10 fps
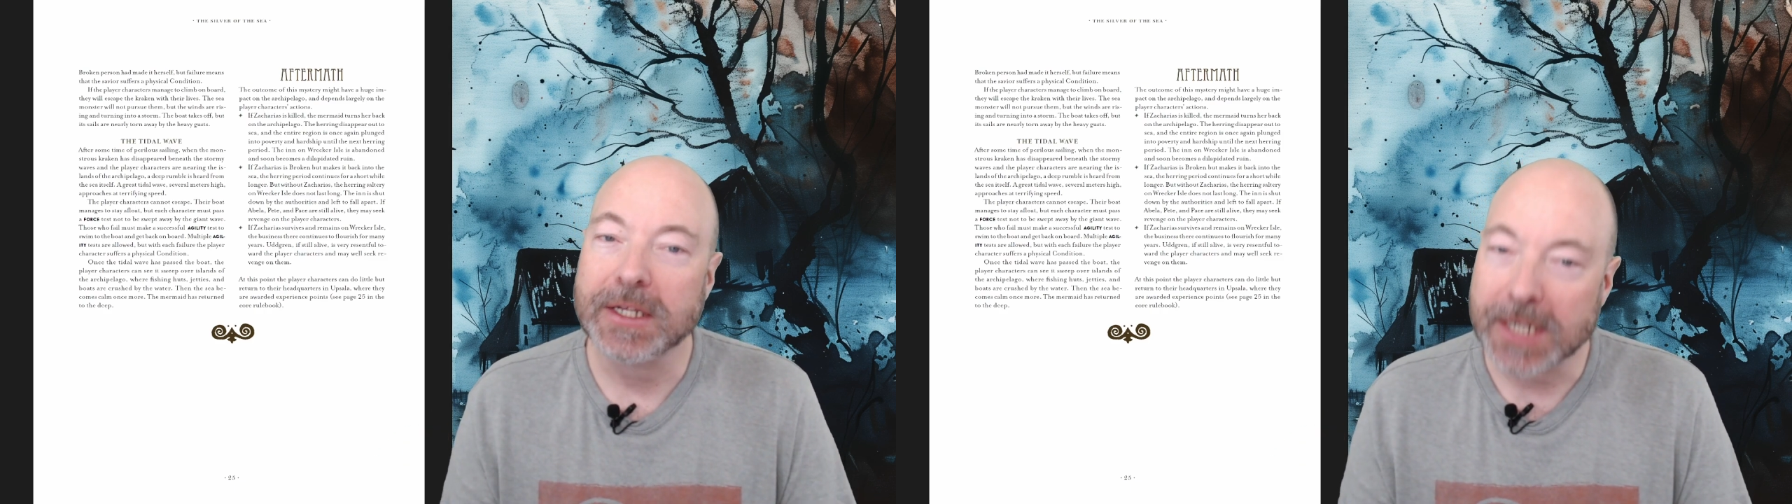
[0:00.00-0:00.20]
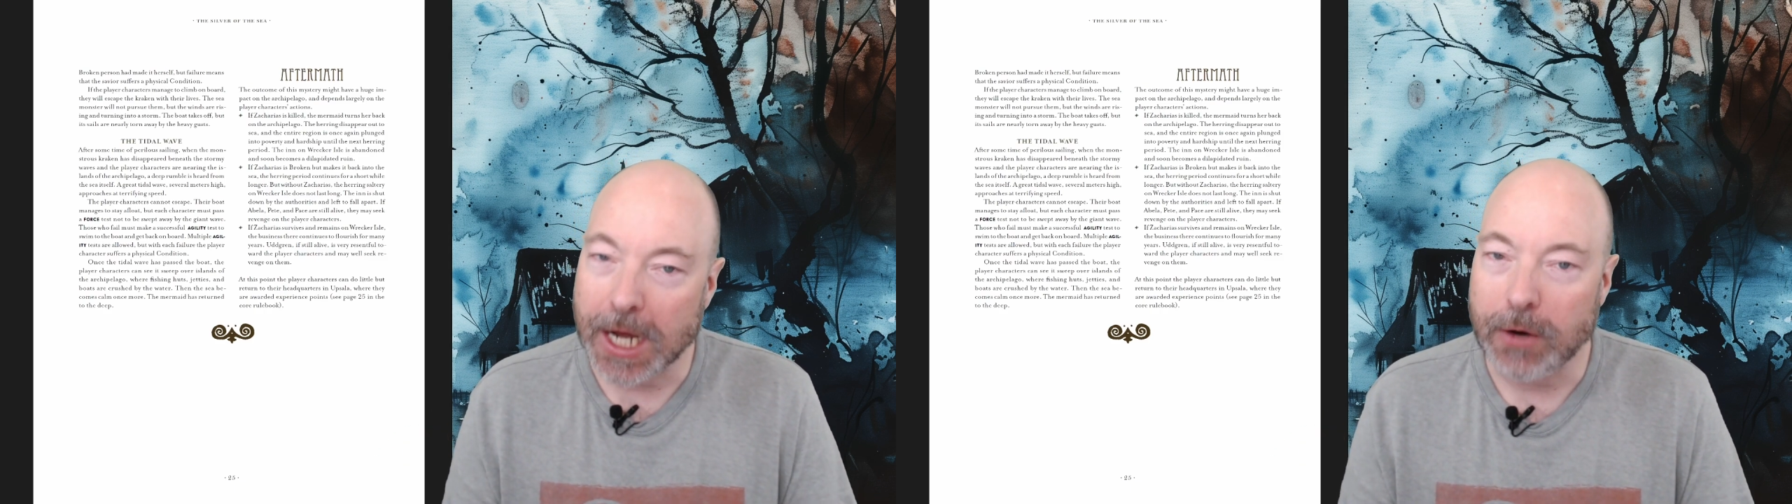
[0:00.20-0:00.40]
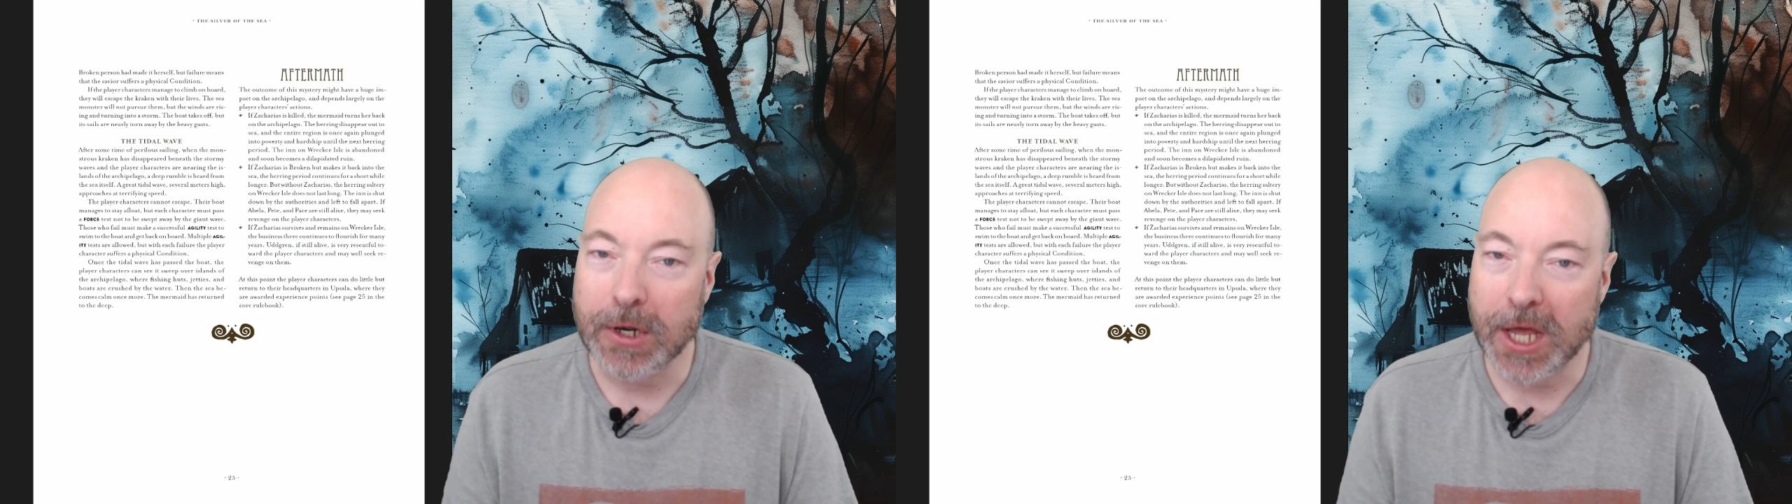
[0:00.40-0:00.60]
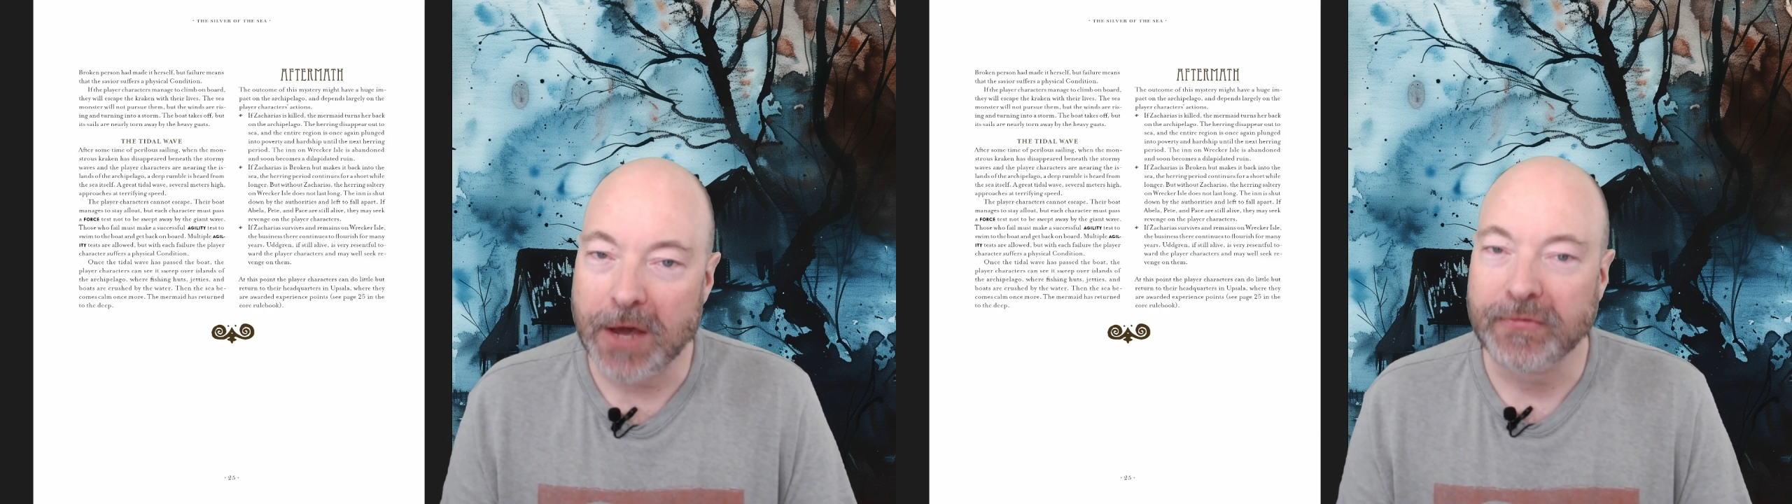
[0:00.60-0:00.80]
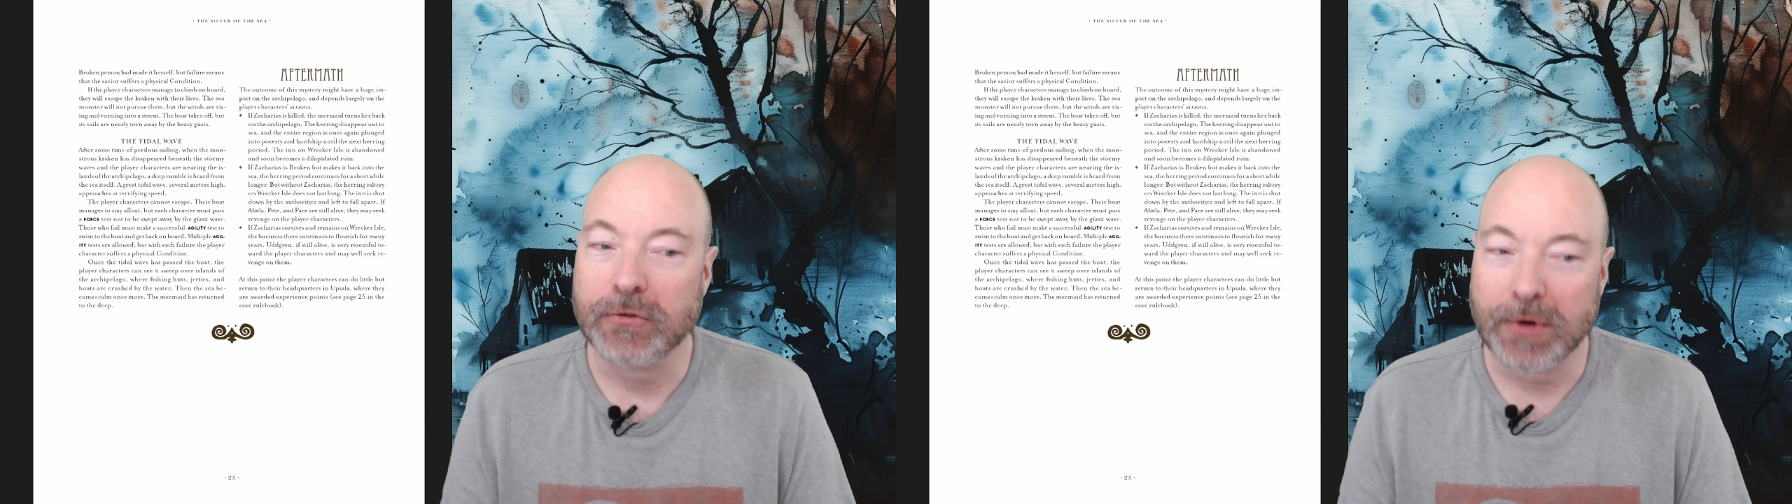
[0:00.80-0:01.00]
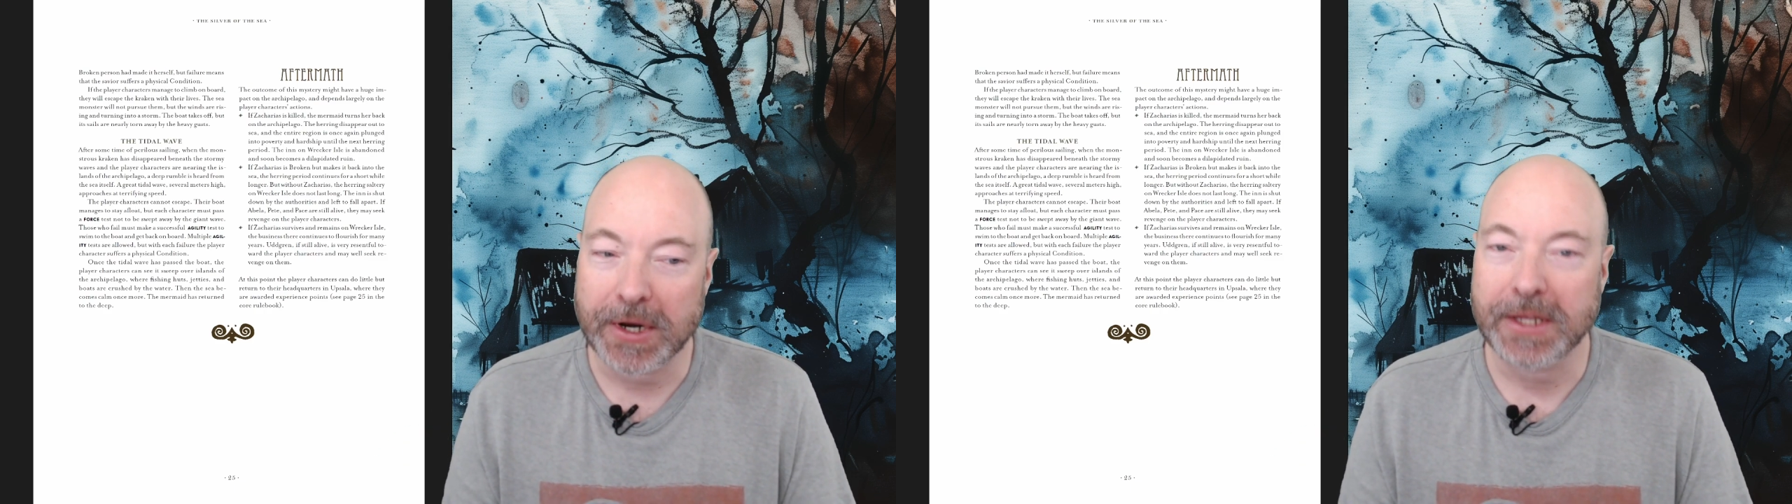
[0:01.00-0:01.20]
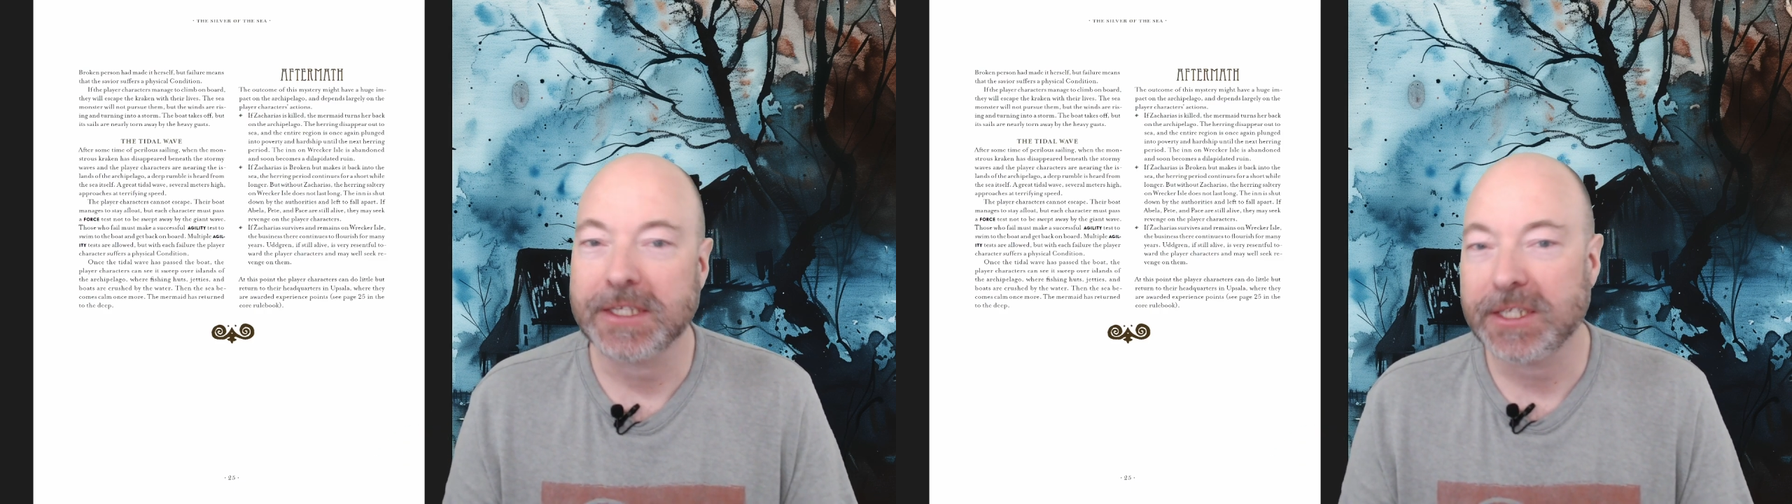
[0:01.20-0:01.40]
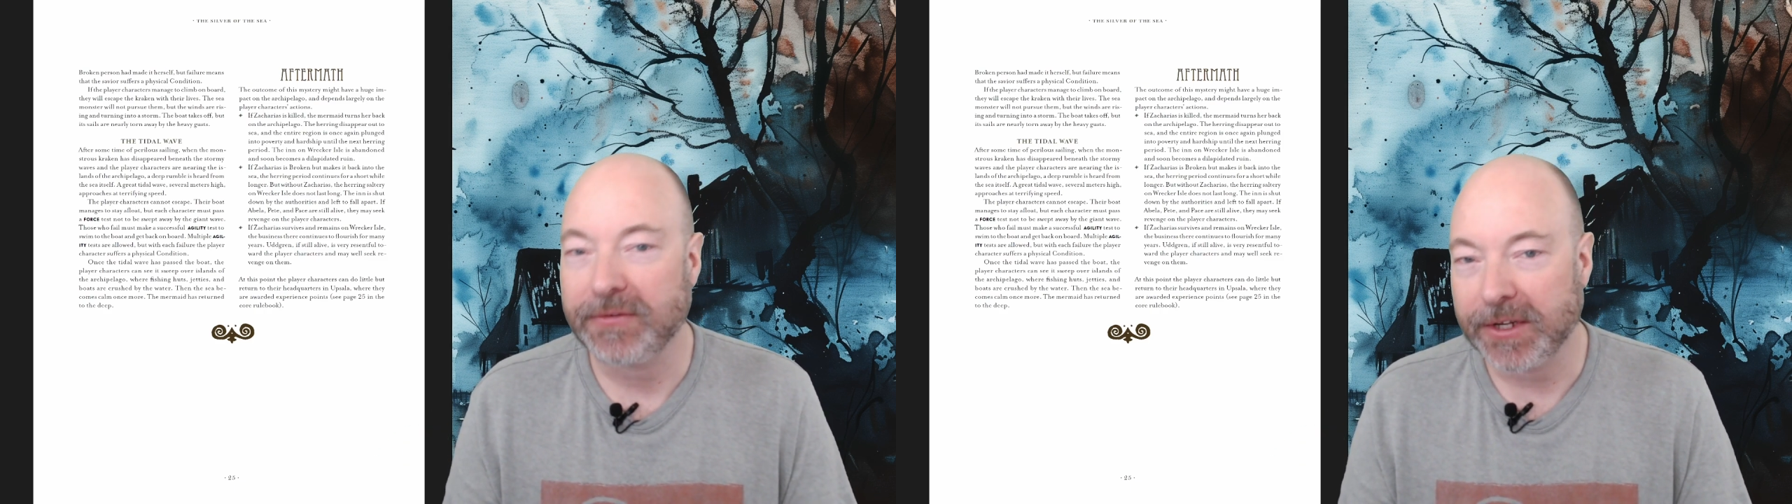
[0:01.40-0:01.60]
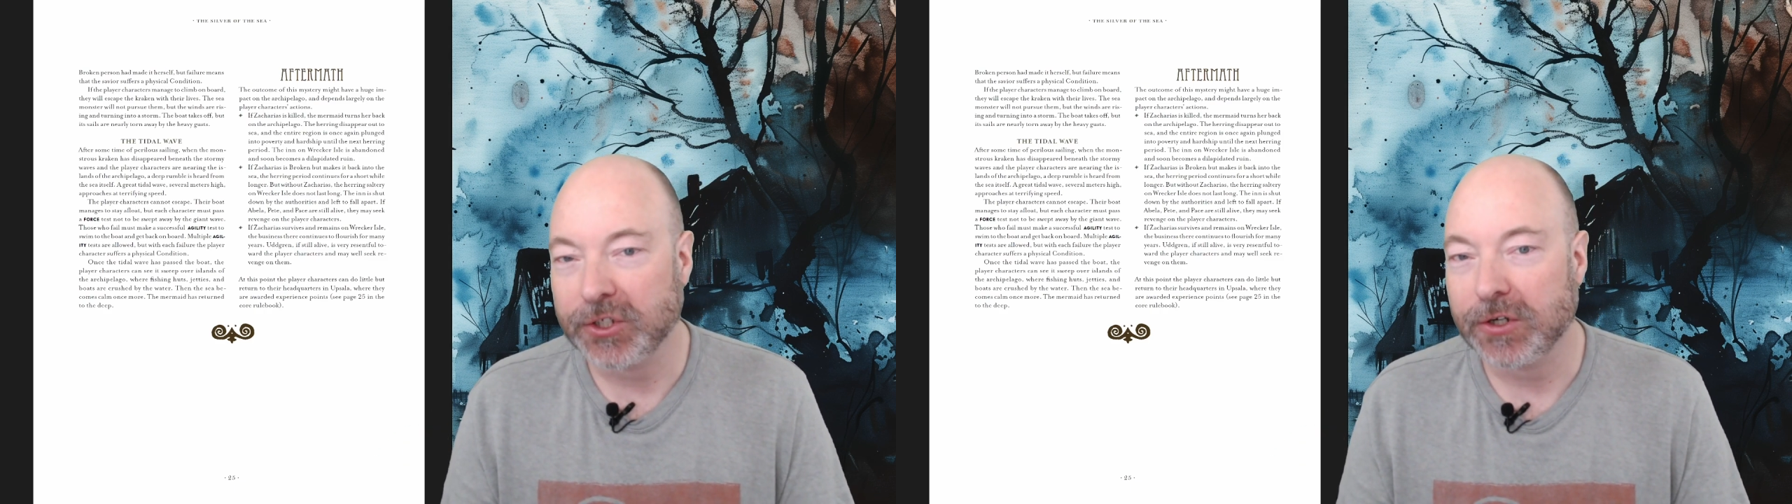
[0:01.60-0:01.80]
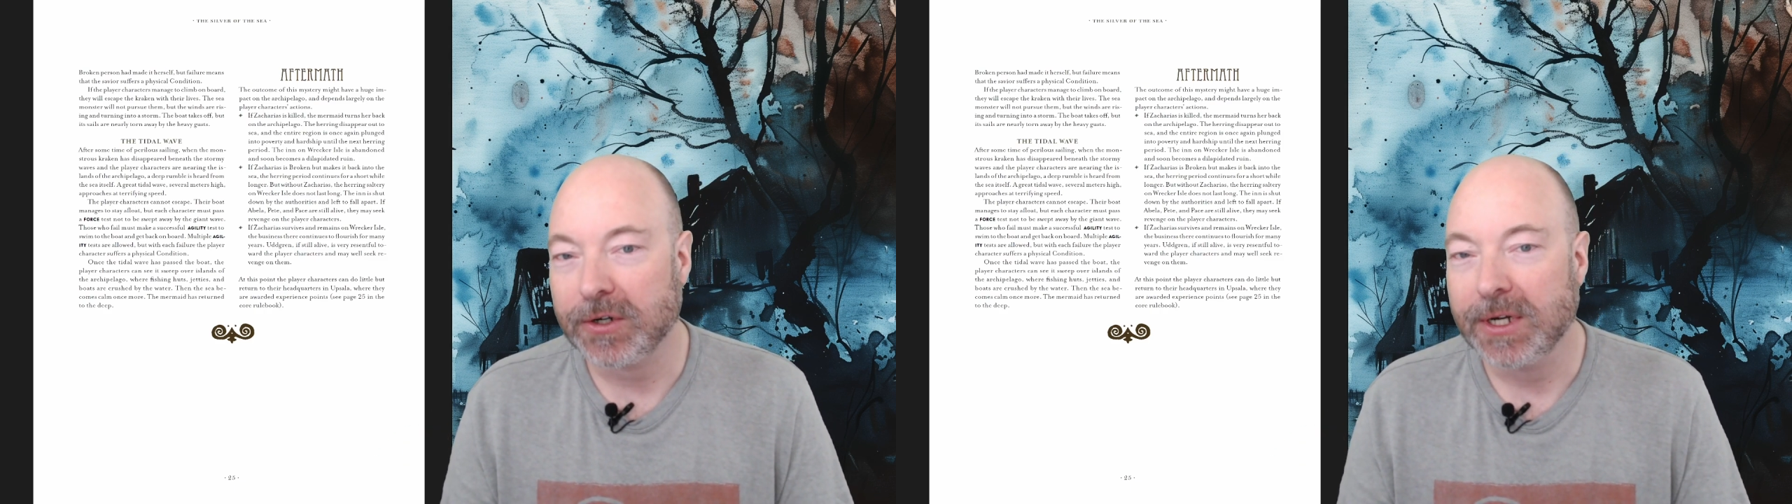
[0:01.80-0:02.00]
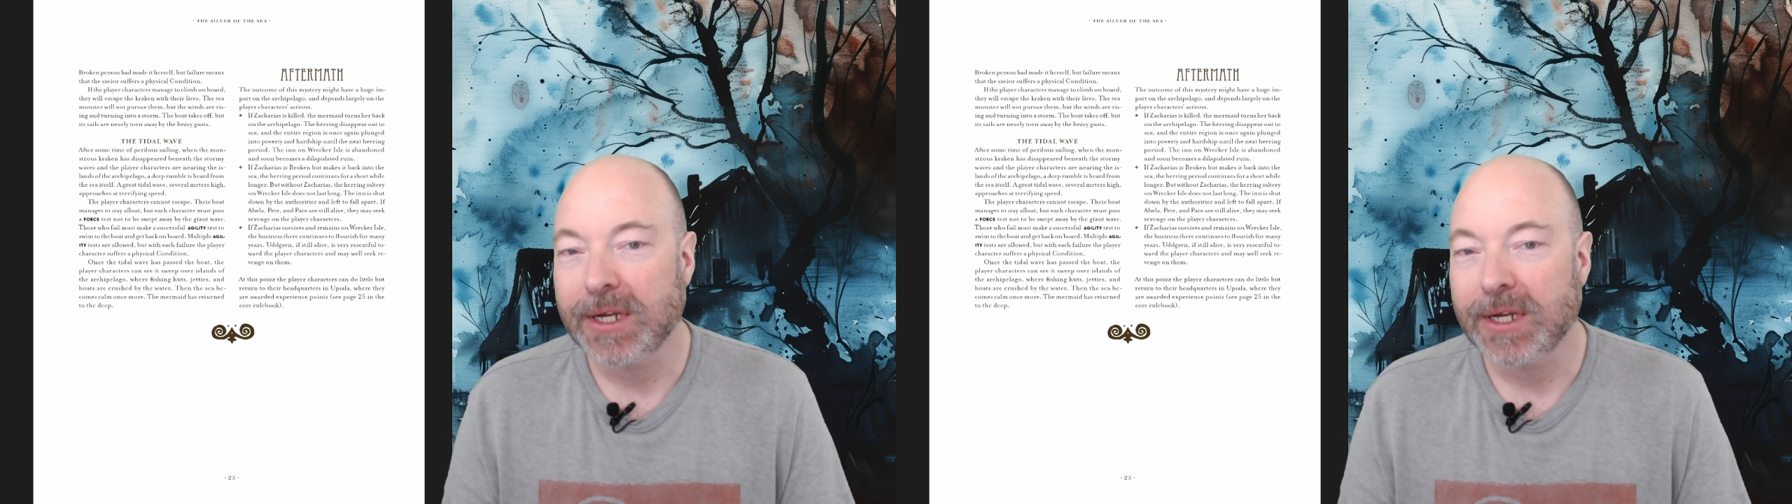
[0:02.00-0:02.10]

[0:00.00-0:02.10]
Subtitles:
towel after running this adventure.